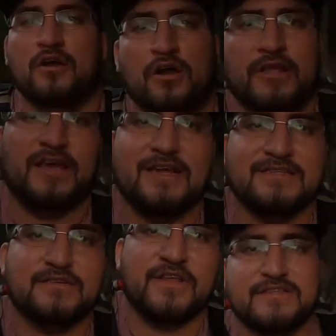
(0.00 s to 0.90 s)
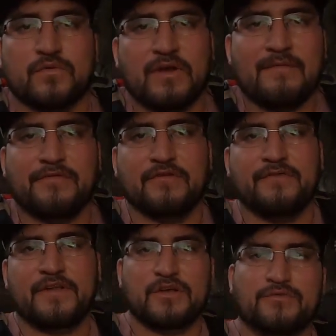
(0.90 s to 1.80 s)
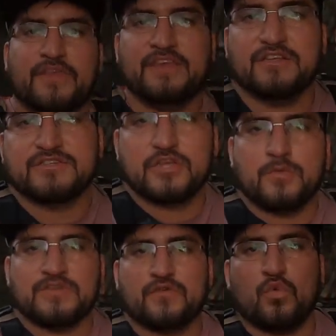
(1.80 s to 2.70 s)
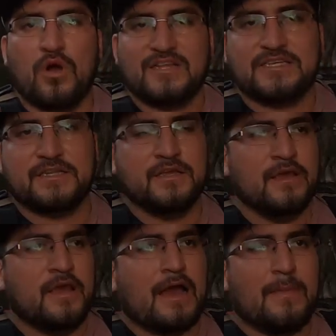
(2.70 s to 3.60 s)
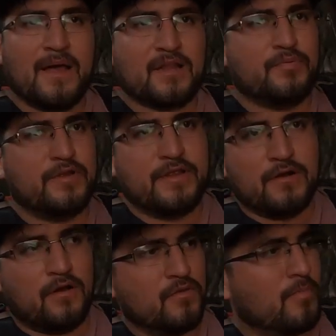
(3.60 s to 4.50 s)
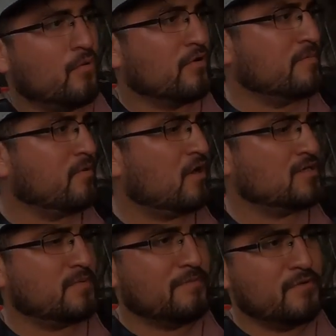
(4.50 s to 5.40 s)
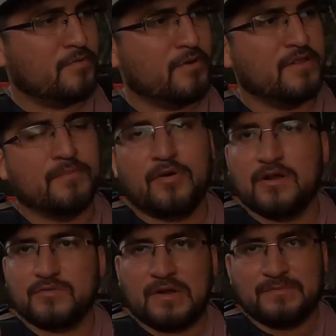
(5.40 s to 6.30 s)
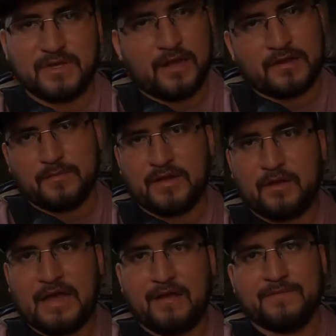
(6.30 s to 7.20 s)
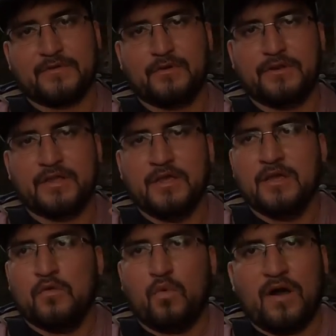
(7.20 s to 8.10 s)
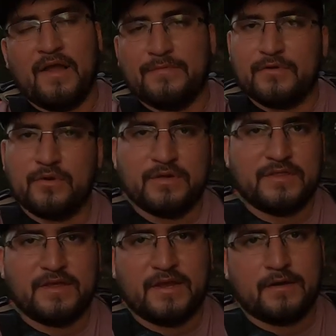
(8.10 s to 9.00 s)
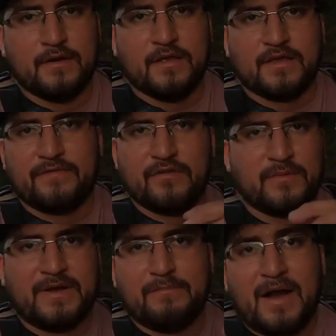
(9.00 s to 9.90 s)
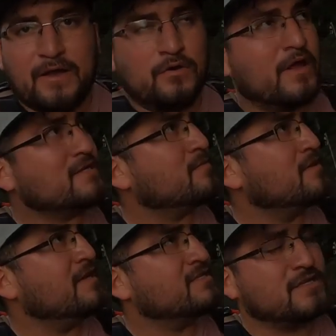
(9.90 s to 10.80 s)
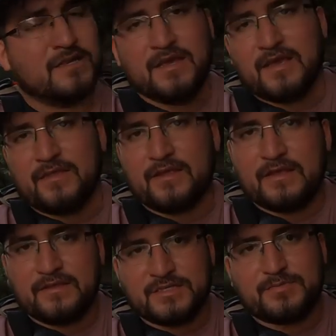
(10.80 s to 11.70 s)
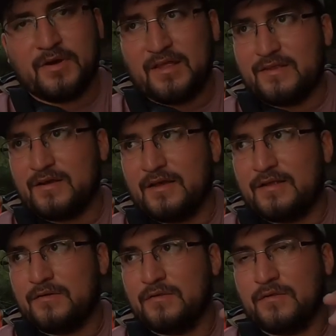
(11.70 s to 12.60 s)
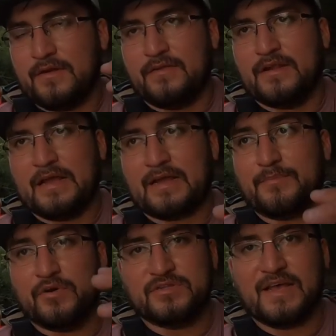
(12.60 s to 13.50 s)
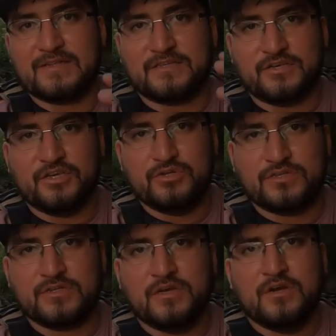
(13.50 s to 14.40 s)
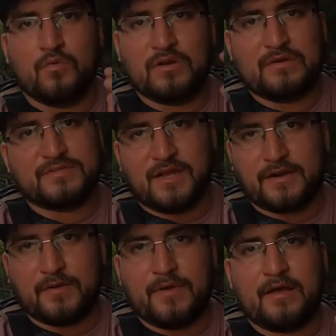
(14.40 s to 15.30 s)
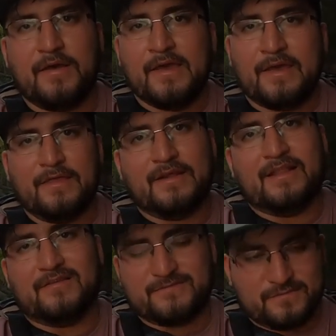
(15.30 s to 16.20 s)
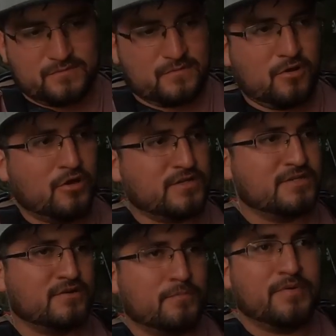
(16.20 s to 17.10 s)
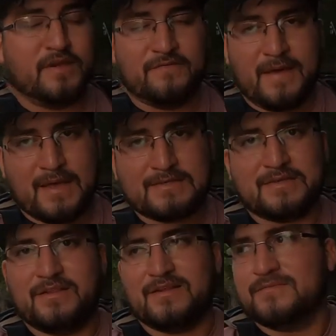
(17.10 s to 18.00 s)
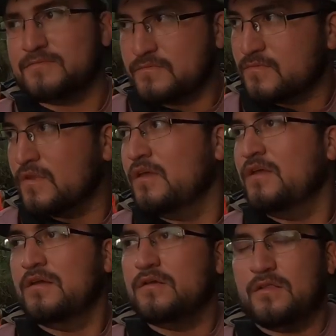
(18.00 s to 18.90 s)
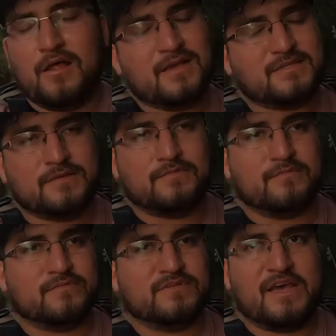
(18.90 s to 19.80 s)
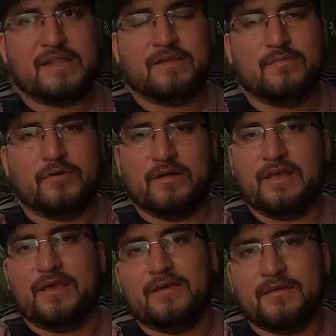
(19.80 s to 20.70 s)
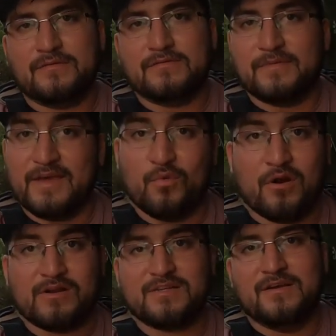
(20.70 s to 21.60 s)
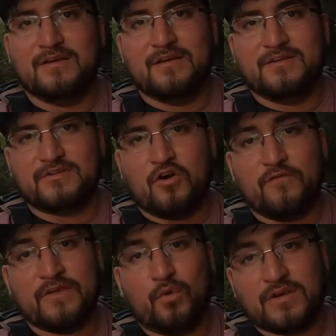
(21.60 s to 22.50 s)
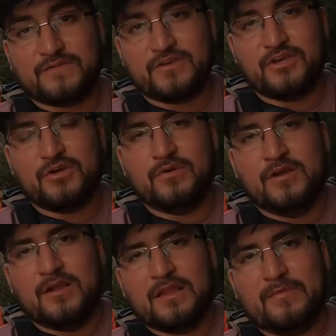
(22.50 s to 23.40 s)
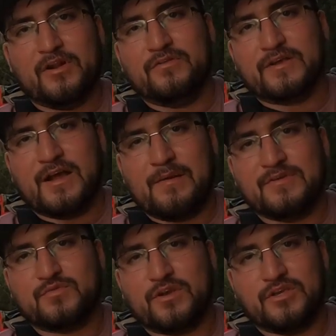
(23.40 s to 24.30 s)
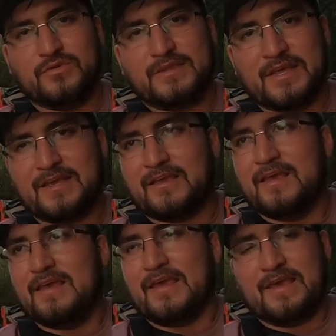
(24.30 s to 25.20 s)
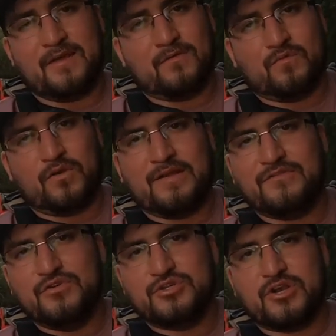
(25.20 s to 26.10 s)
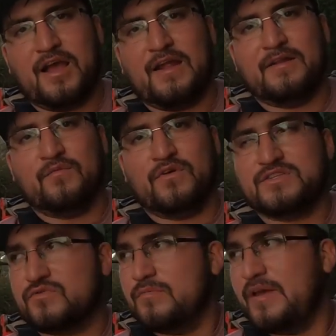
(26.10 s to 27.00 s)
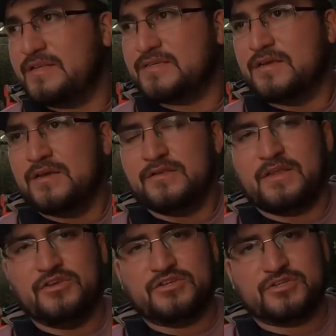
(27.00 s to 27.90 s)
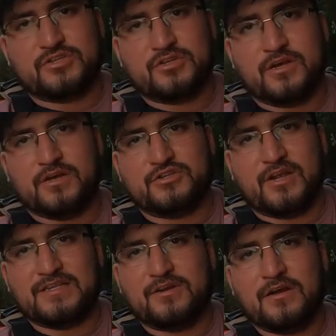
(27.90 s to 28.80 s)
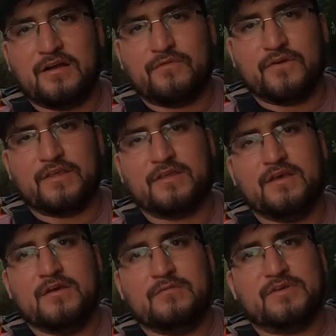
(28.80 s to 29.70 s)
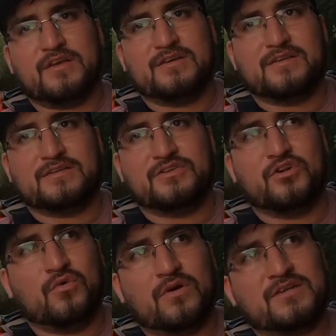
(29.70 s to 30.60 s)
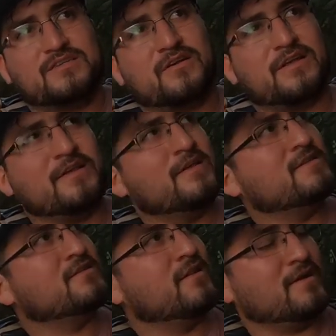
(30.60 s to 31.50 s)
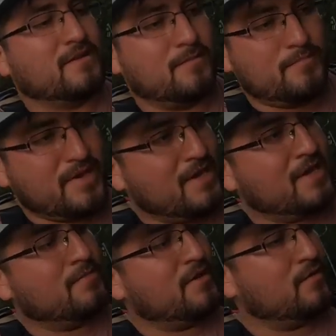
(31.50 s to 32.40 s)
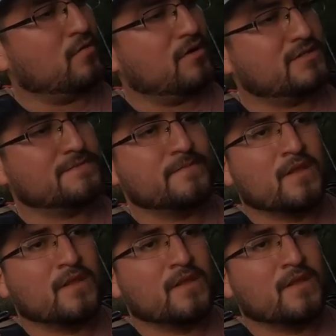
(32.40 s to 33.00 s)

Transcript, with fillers: Alrighty guys, so that's a wrap for the video. Thank y'all so much for watching. I'm not gonna put in all the boring parts, but I'm gonna put in the parts where I'm talking about how I'm throwing it, why I'm throwing it there, giving my, my own explanation, and then the spot, uh, and then like I put that to use, what I was talking about, and then I hooked into a big vest and then lost it sadly, but hey, it worked. So hopefully it works for you. Let me know in the comments what you think and what have you tried and what swim baits that you should uh, try to start off with because you don't want to start getting into like the big, big ones